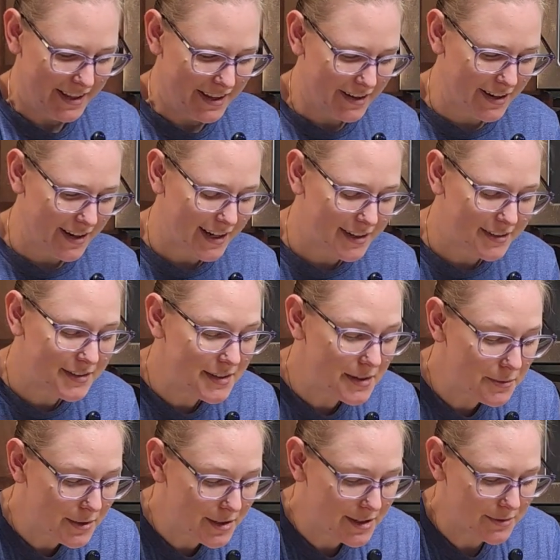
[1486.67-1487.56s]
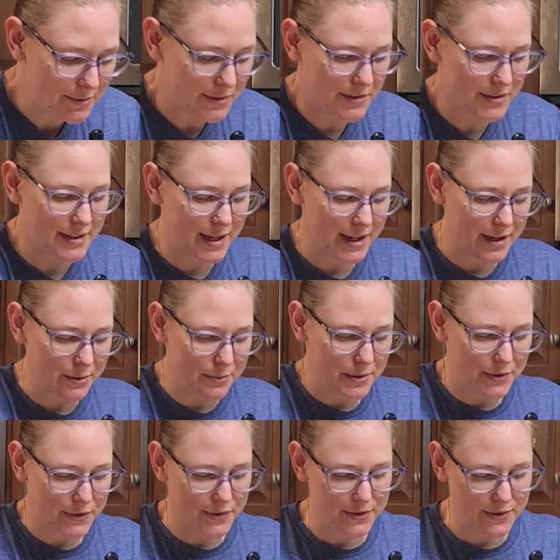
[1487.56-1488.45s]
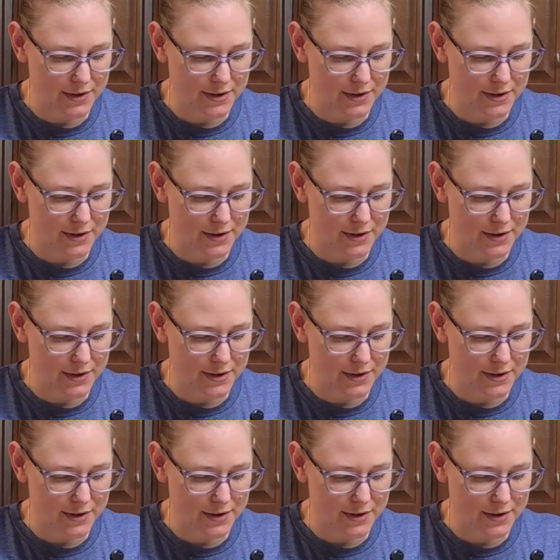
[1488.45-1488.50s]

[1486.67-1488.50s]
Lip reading: All right, I see what it was saying with